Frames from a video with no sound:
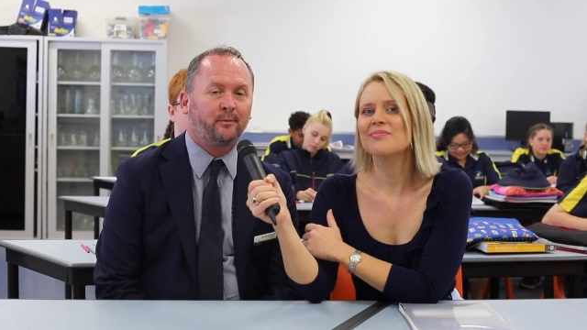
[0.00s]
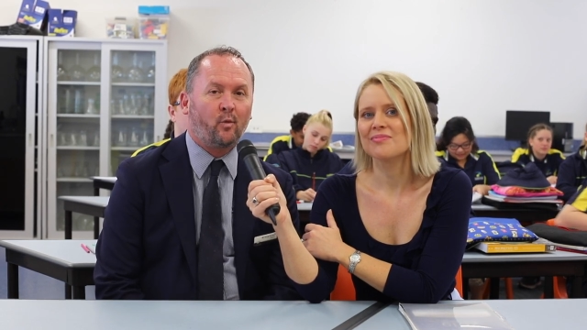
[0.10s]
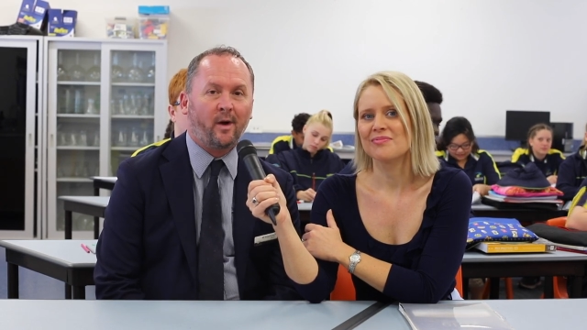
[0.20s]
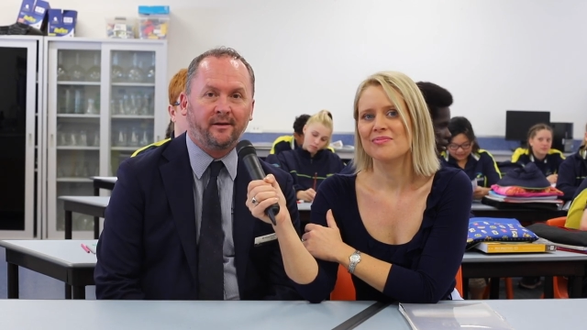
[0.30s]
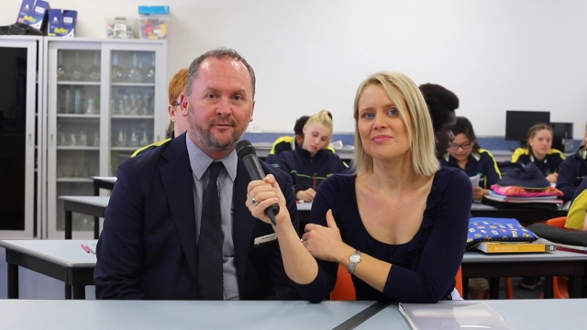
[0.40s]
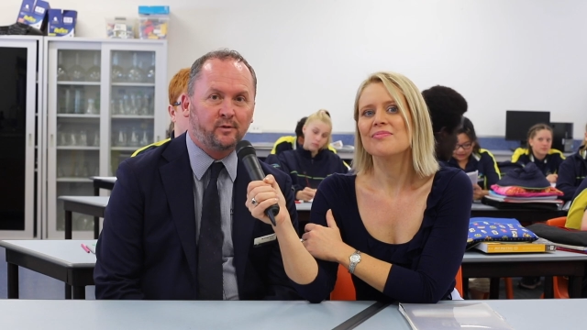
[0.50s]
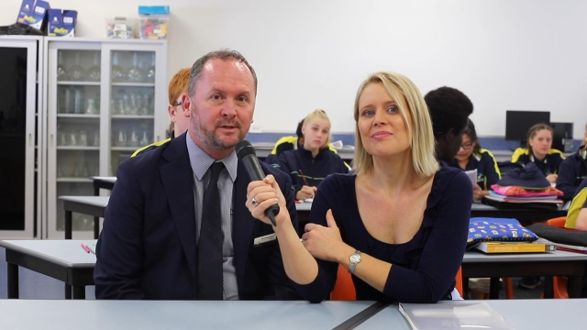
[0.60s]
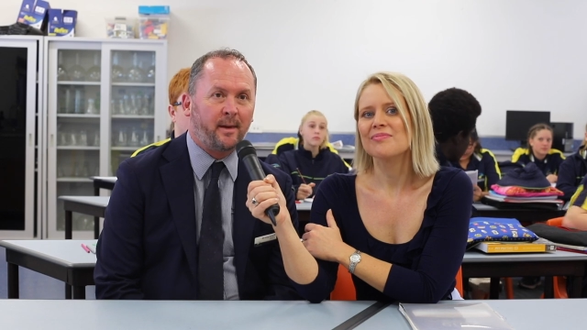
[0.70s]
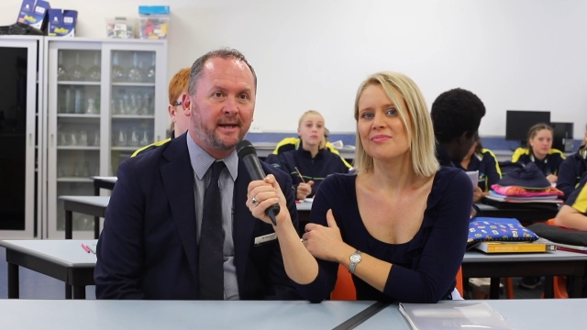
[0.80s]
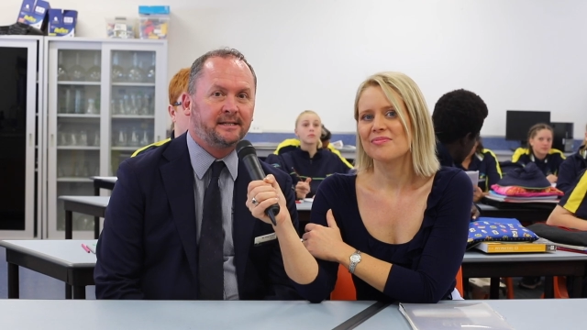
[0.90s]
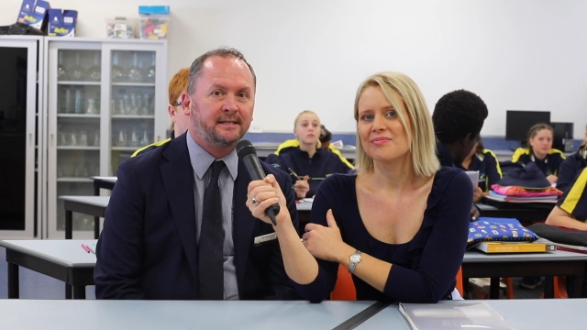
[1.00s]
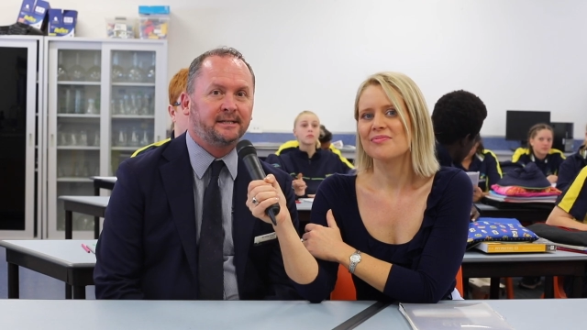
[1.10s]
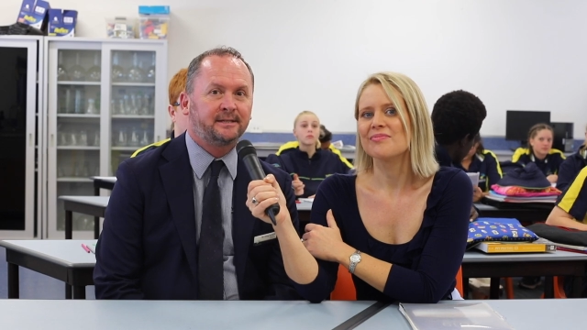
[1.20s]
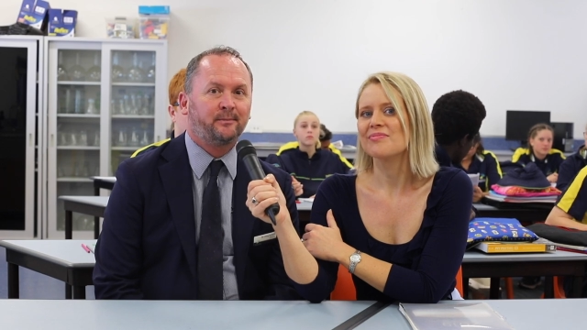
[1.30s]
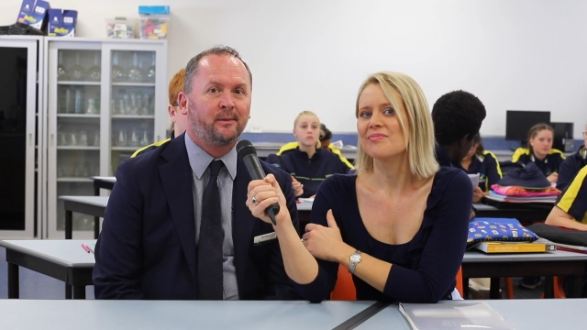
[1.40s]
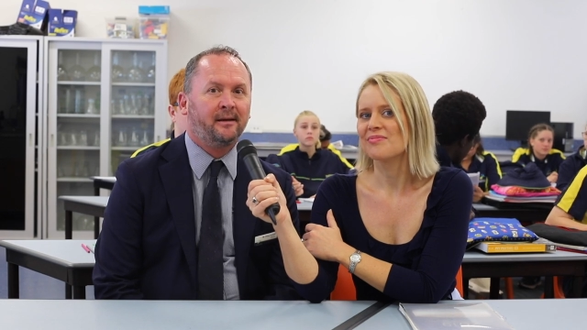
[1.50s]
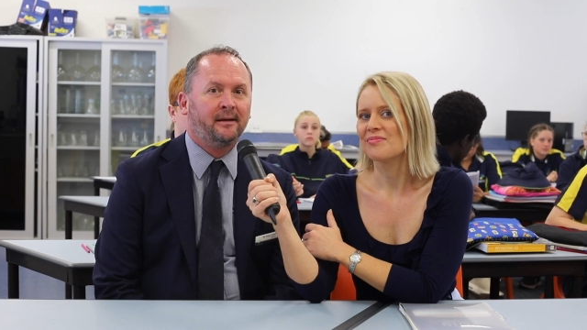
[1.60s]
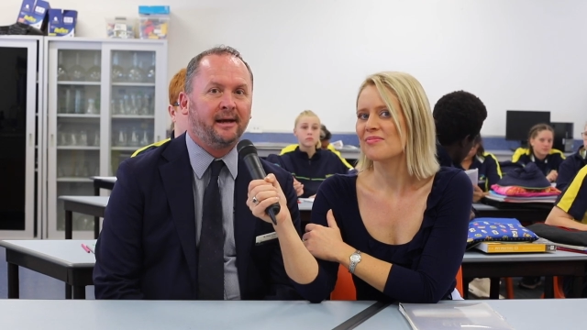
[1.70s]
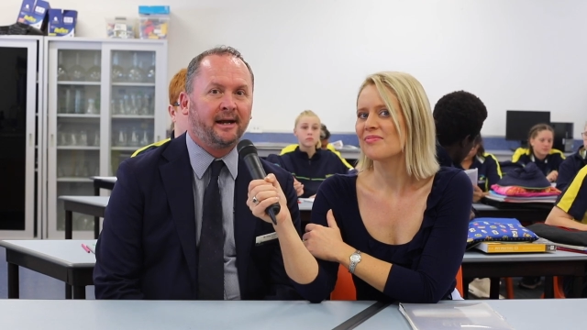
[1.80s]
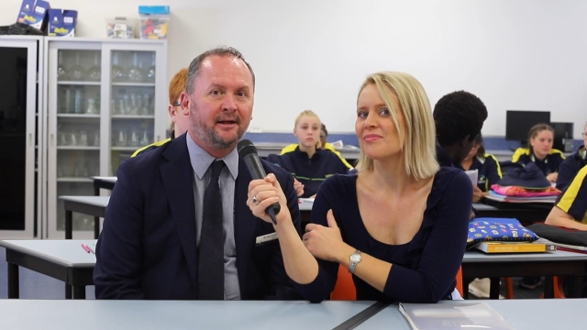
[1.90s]
Speaker 1: wonderful spaces,
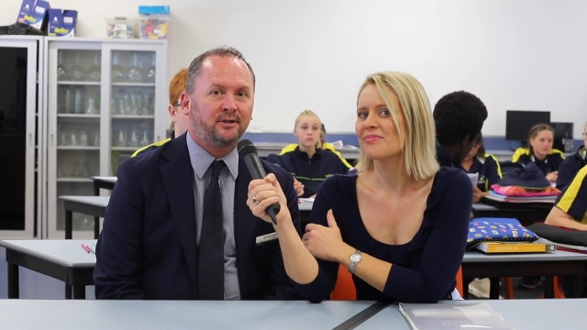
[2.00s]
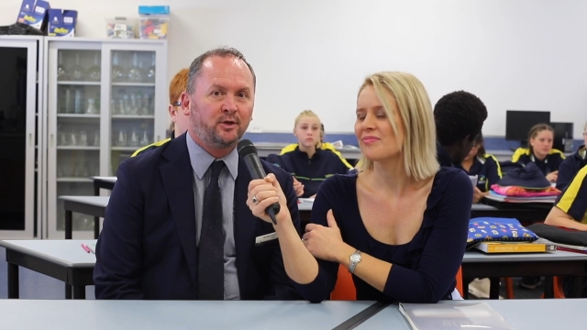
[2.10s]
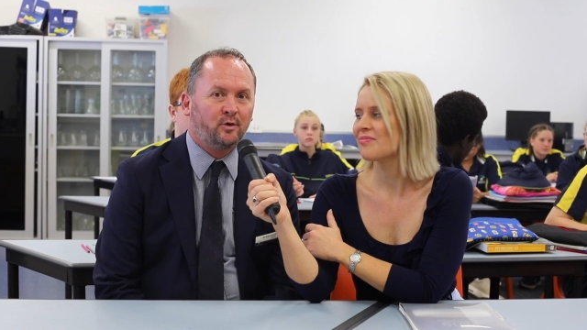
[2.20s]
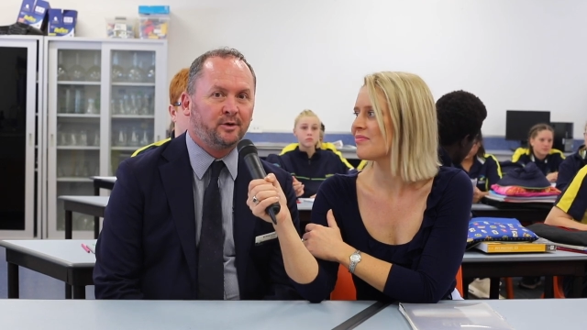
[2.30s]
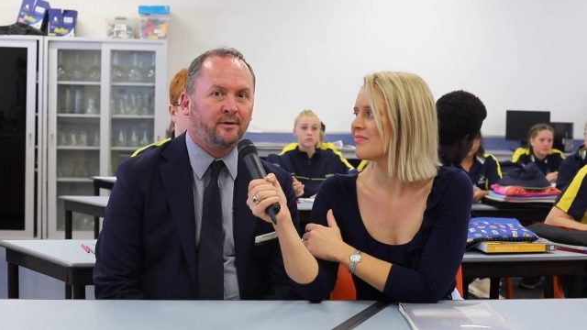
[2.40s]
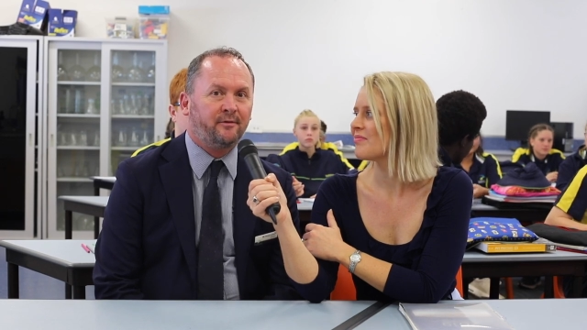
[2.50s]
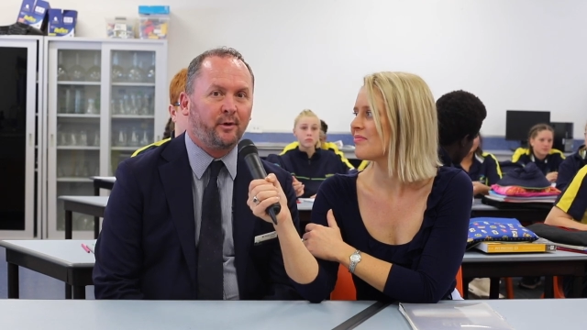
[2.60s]
and our children are